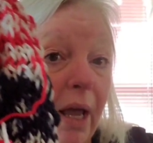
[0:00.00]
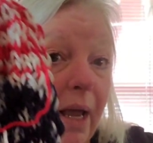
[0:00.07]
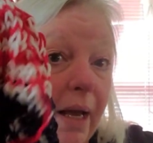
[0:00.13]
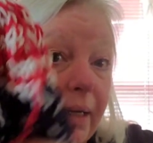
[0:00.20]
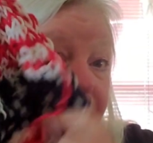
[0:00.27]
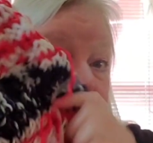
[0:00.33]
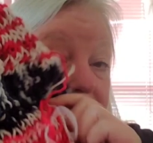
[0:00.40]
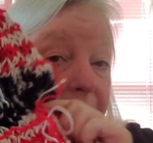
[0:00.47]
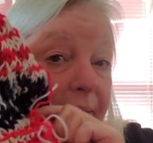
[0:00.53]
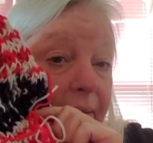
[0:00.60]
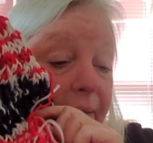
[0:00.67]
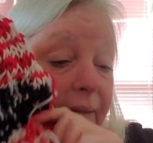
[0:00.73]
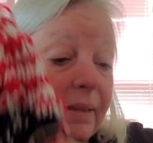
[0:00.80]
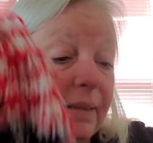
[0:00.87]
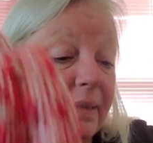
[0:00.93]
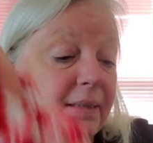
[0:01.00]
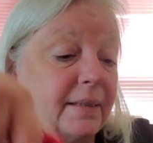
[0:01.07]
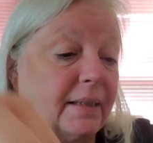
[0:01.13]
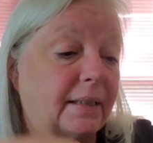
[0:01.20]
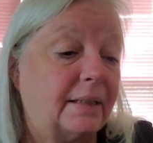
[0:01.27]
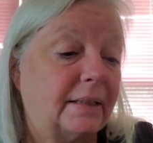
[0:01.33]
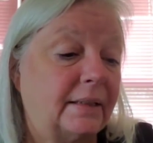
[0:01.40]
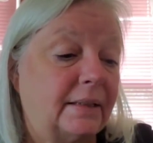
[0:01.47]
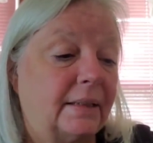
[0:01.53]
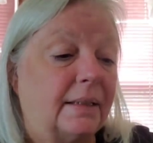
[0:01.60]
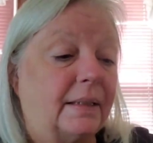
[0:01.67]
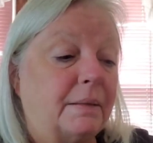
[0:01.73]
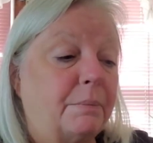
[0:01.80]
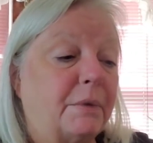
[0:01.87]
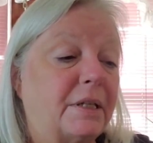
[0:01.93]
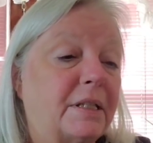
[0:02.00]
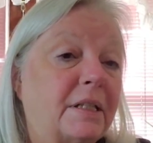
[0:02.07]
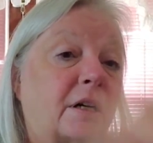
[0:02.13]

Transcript: hat and then decided on my